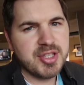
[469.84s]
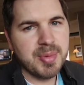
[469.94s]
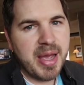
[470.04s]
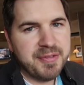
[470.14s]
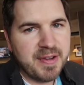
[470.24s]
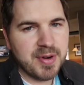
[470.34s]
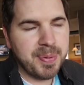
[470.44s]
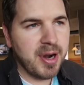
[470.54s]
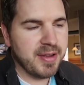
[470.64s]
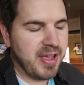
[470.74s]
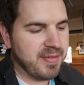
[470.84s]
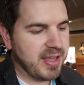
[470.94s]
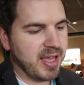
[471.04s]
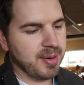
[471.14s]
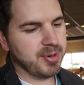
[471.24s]
So my favorite part of
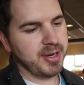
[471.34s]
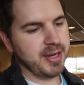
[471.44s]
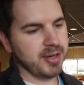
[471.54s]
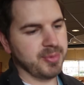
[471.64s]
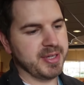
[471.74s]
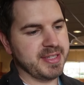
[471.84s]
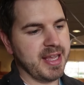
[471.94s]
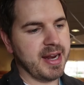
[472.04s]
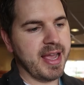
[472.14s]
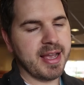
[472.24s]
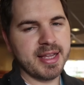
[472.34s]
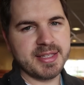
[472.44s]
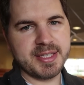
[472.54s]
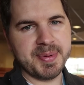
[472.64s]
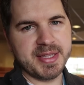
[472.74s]
having Amber here was that I got
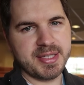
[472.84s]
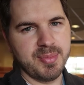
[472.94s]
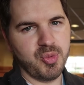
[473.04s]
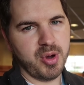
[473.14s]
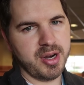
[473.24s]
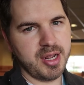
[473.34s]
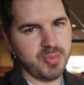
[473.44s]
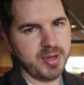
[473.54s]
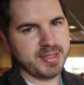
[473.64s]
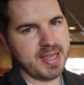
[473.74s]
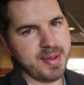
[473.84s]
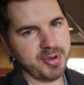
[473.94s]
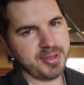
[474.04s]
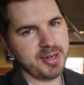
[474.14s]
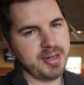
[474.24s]
to spend some one-on-one time
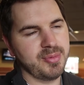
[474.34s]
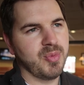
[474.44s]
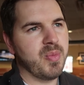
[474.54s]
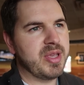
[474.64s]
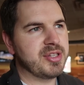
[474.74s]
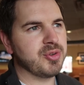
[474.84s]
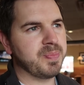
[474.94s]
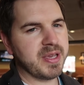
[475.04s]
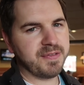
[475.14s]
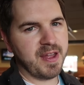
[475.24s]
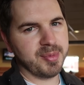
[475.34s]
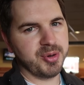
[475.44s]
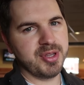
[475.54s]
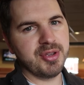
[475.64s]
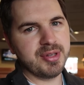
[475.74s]
with her. When we do big family
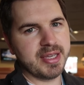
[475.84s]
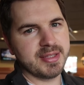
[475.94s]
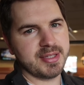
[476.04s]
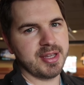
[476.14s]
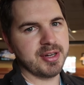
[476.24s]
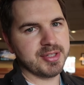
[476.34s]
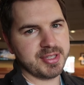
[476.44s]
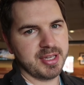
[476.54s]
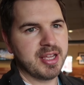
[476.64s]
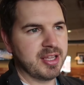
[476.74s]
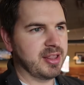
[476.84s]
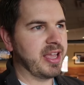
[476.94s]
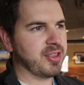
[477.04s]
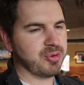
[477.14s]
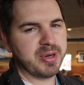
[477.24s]
reunions, there's
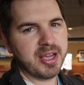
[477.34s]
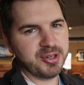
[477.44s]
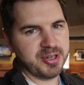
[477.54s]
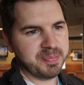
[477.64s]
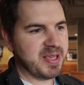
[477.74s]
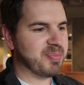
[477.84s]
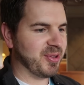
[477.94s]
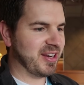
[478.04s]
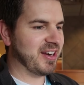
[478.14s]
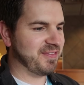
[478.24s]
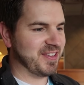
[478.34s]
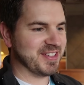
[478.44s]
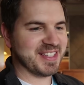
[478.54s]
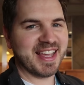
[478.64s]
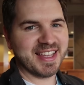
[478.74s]
like 300 people there, it
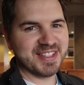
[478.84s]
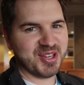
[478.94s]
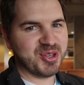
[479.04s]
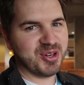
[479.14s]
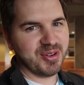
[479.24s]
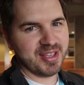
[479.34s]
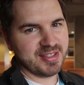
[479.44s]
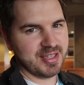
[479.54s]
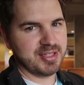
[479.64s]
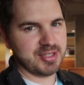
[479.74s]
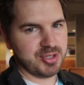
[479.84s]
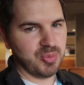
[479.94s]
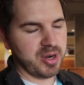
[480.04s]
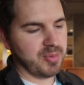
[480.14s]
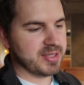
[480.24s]
feels like, and so you don't get to just do
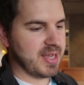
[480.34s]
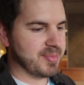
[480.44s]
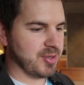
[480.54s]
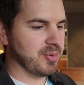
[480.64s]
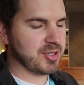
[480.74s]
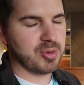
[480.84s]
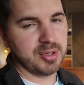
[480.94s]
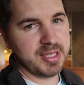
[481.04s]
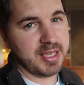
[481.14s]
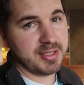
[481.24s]
one-on-one time. So it was cool to